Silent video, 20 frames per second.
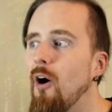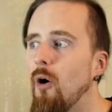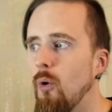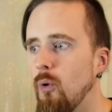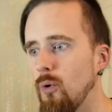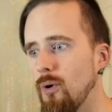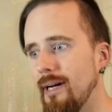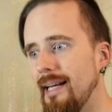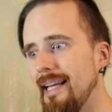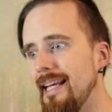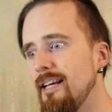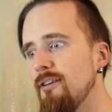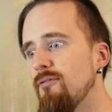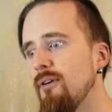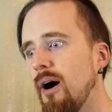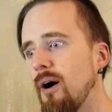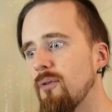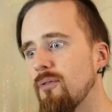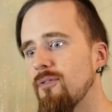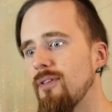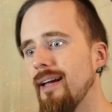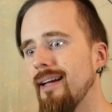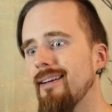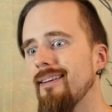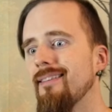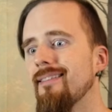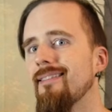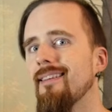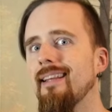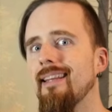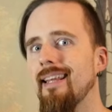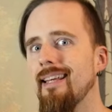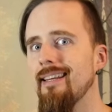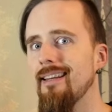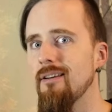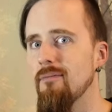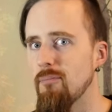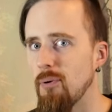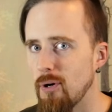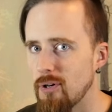or leave out things that they
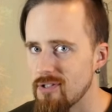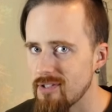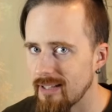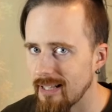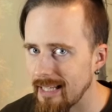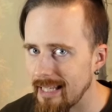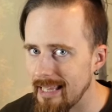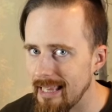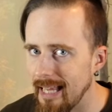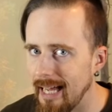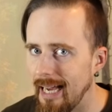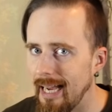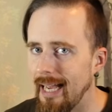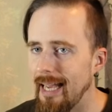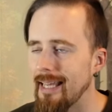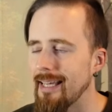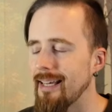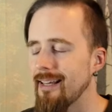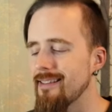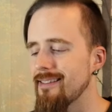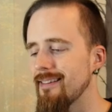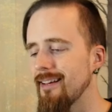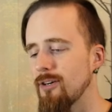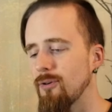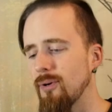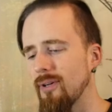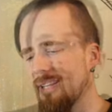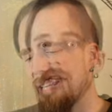didn't personally like, etc.